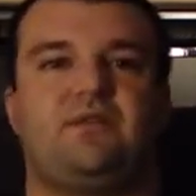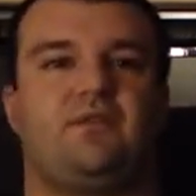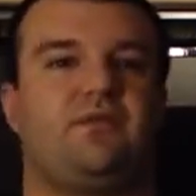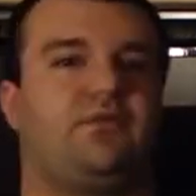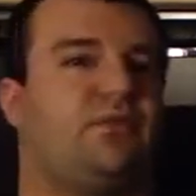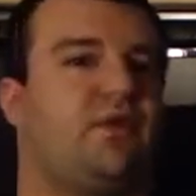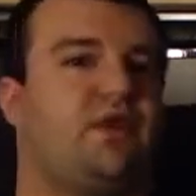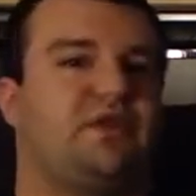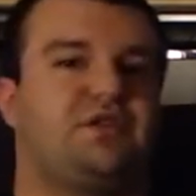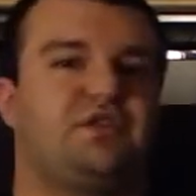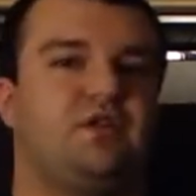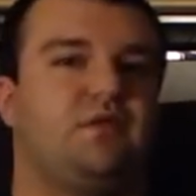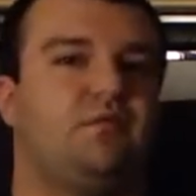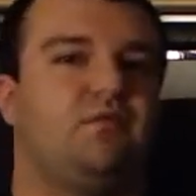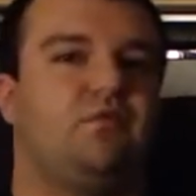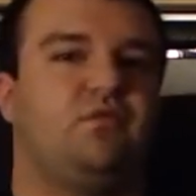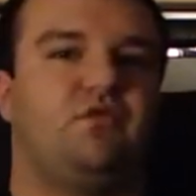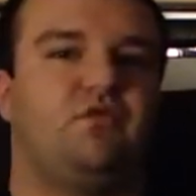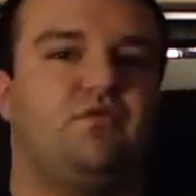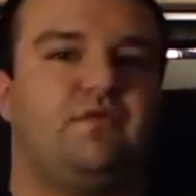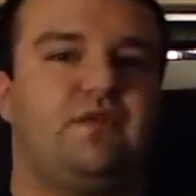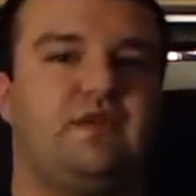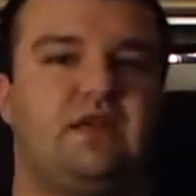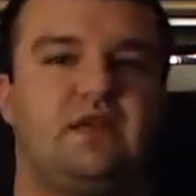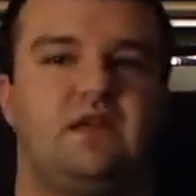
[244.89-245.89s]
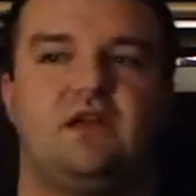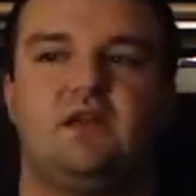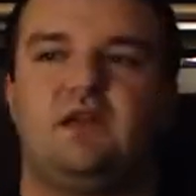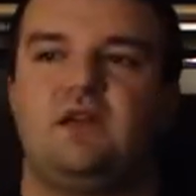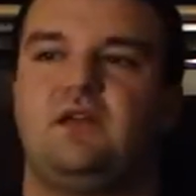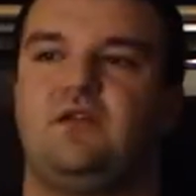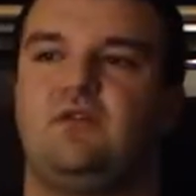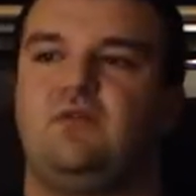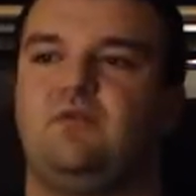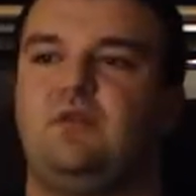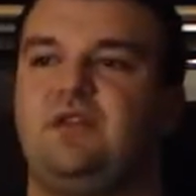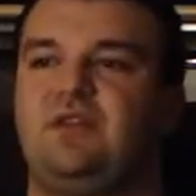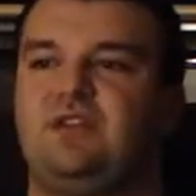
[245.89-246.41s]
I was watching a movie
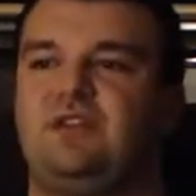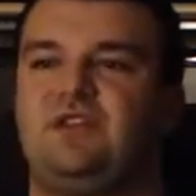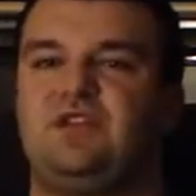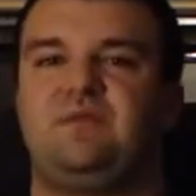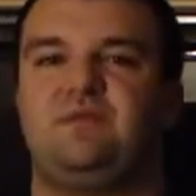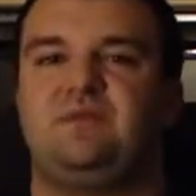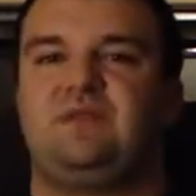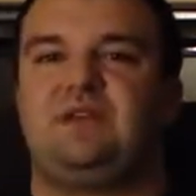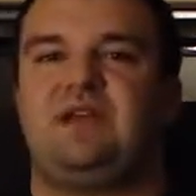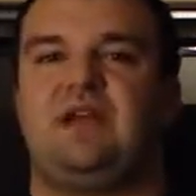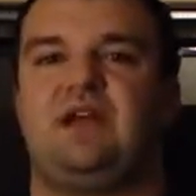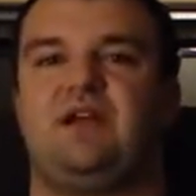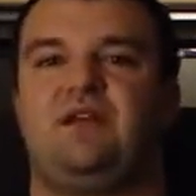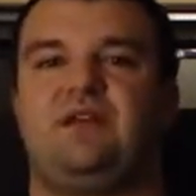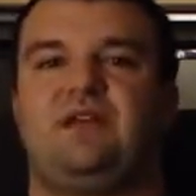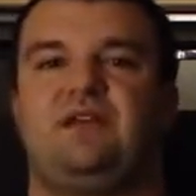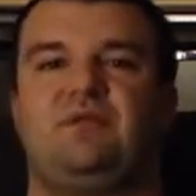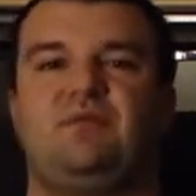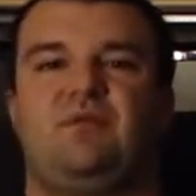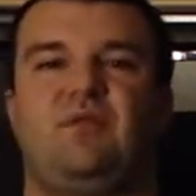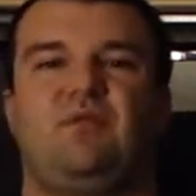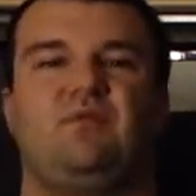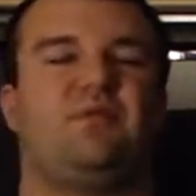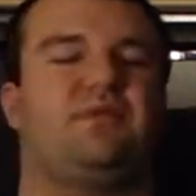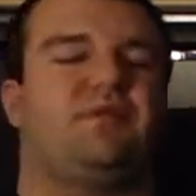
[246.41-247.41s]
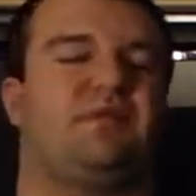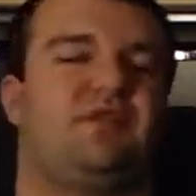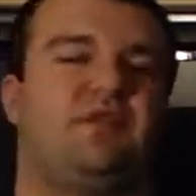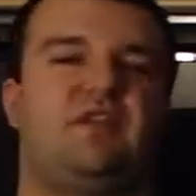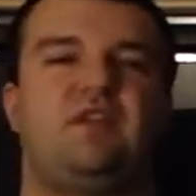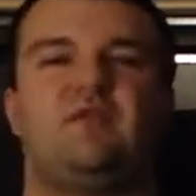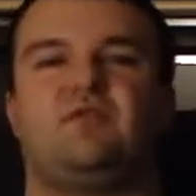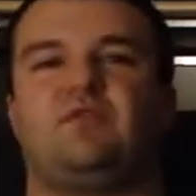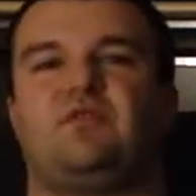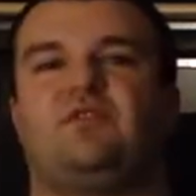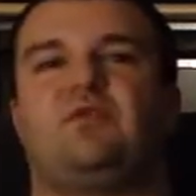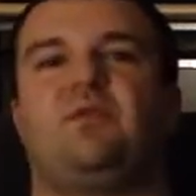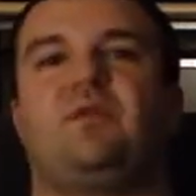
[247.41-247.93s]
with Jim Carrey. What was it, the
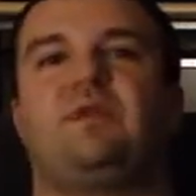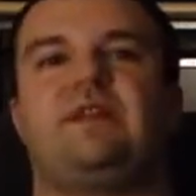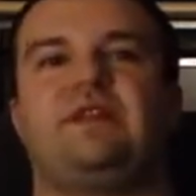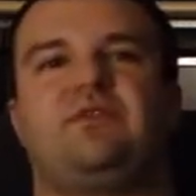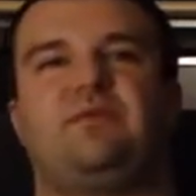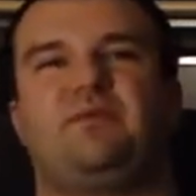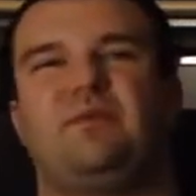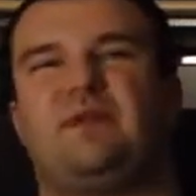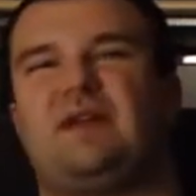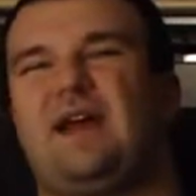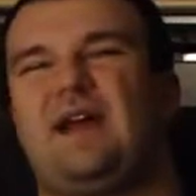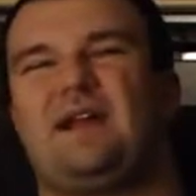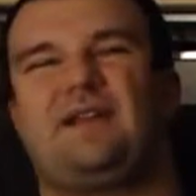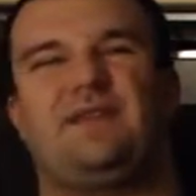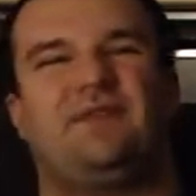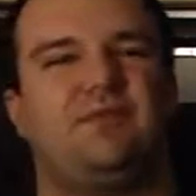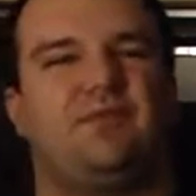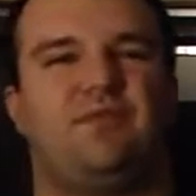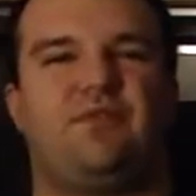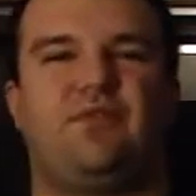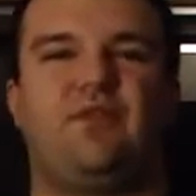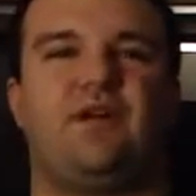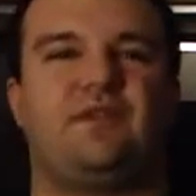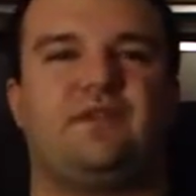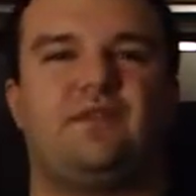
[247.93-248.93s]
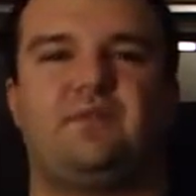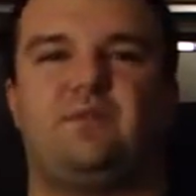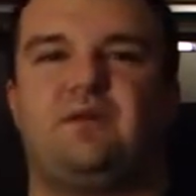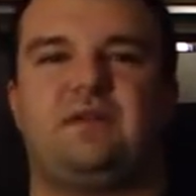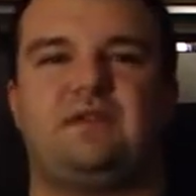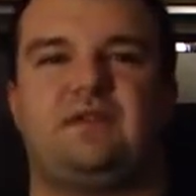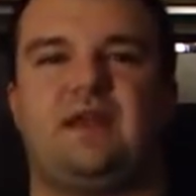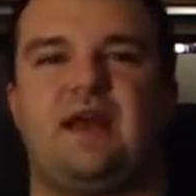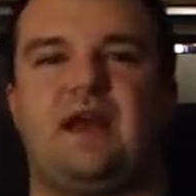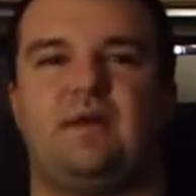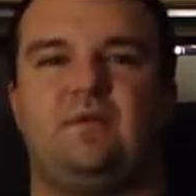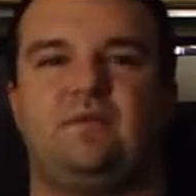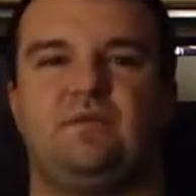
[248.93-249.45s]
number 23? I had some thoughts
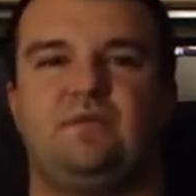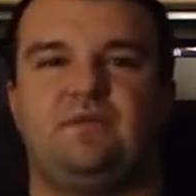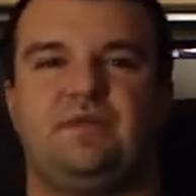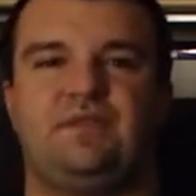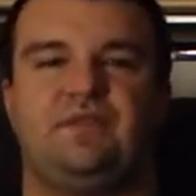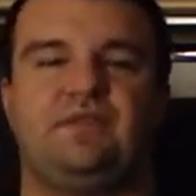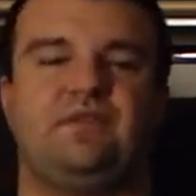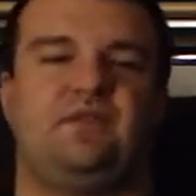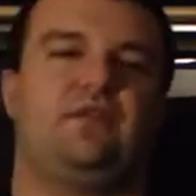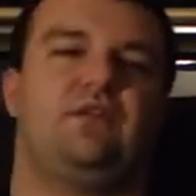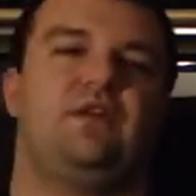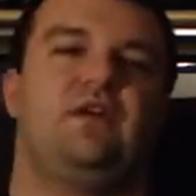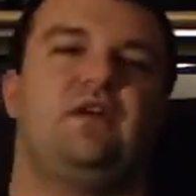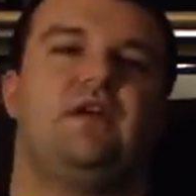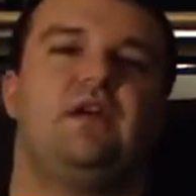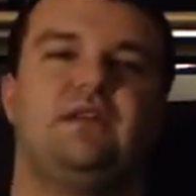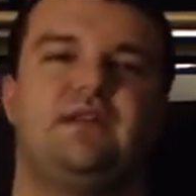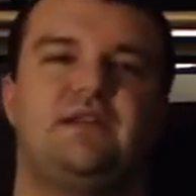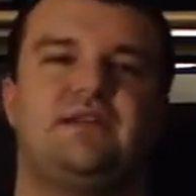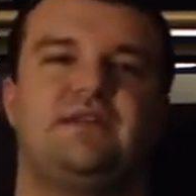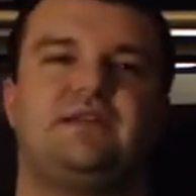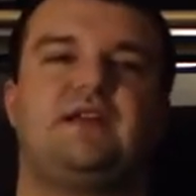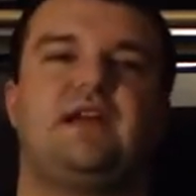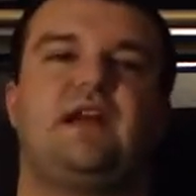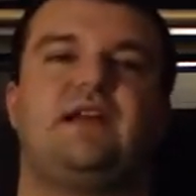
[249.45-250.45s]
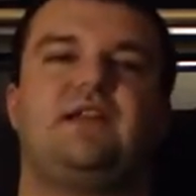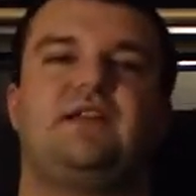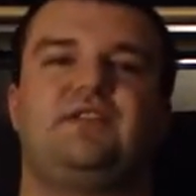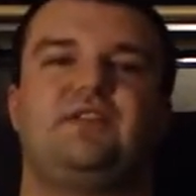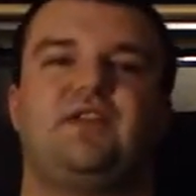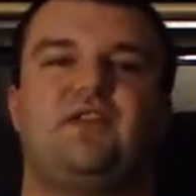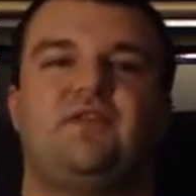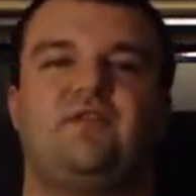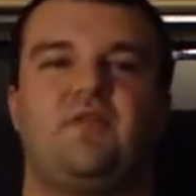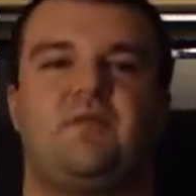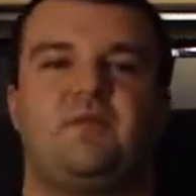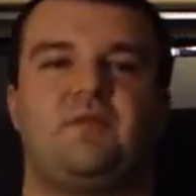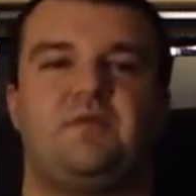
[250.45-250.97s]
about that movie. So that's the kind of
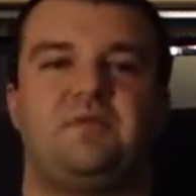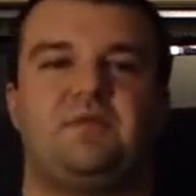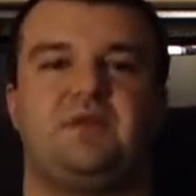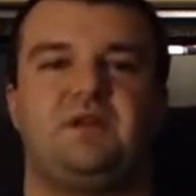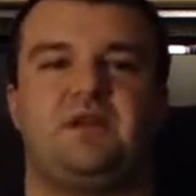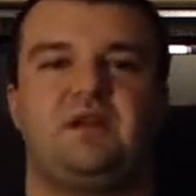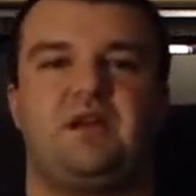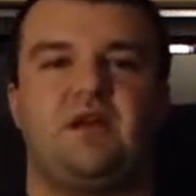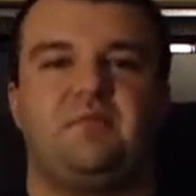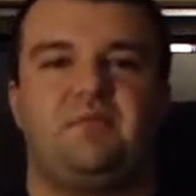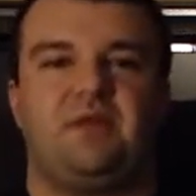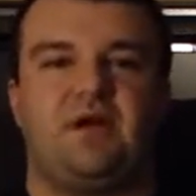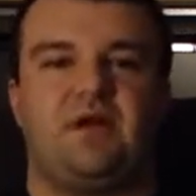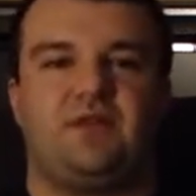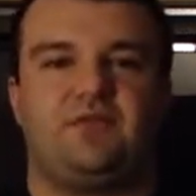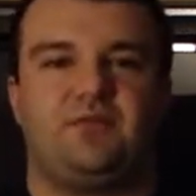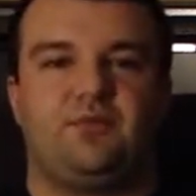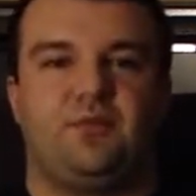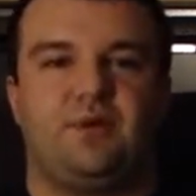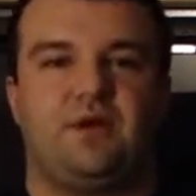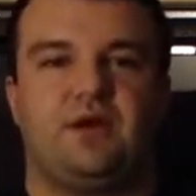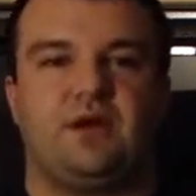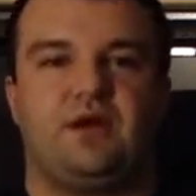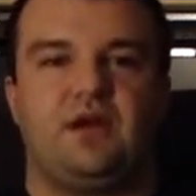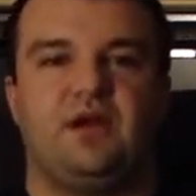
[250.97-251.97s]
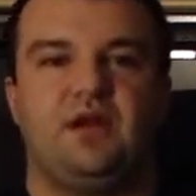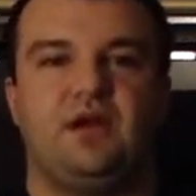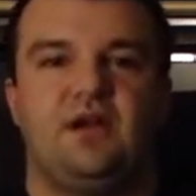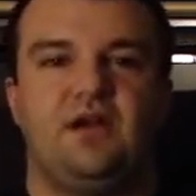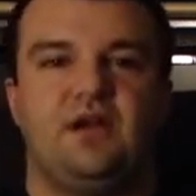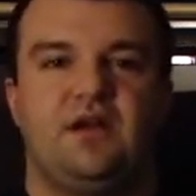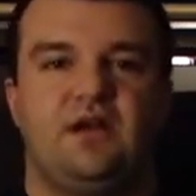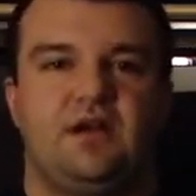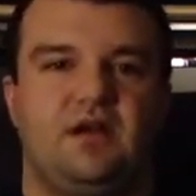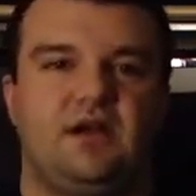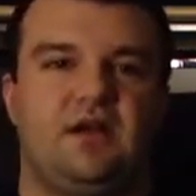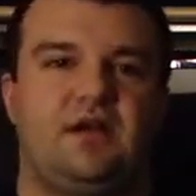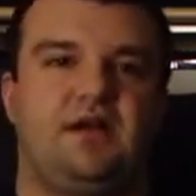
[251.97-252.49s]
stuff I'll be putting up on Twitter.
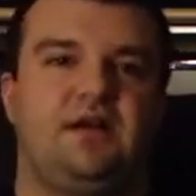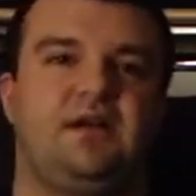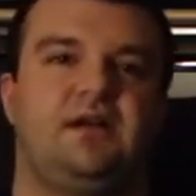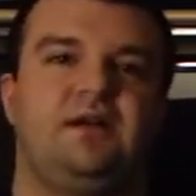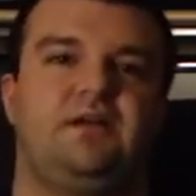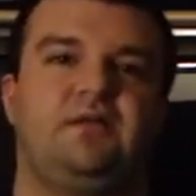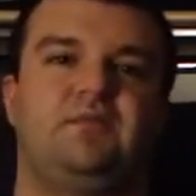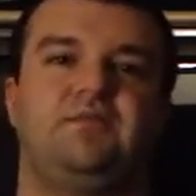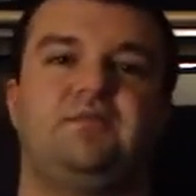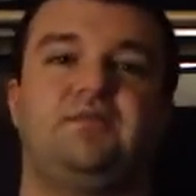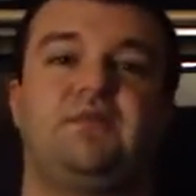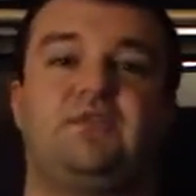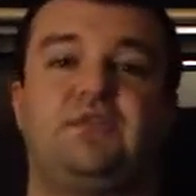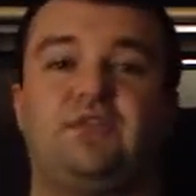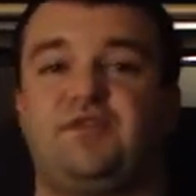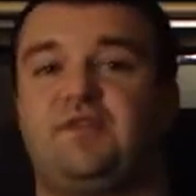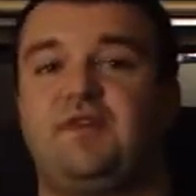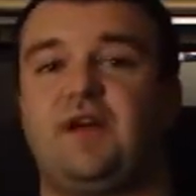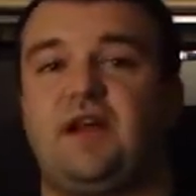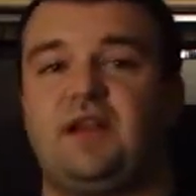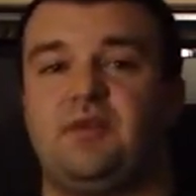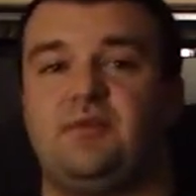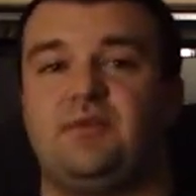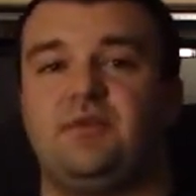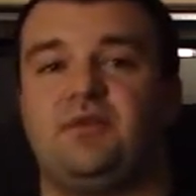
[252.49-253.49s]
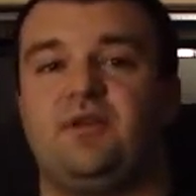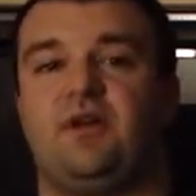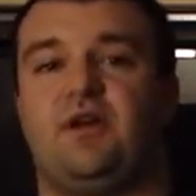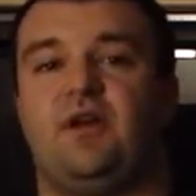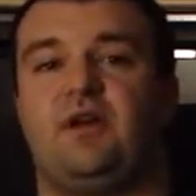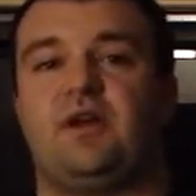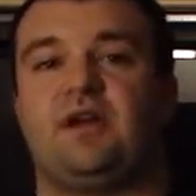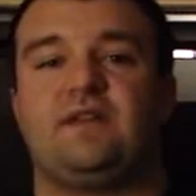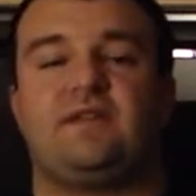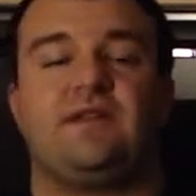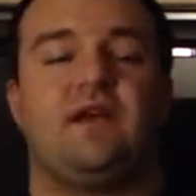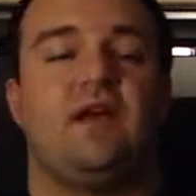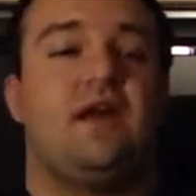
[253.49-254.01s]
So follow along.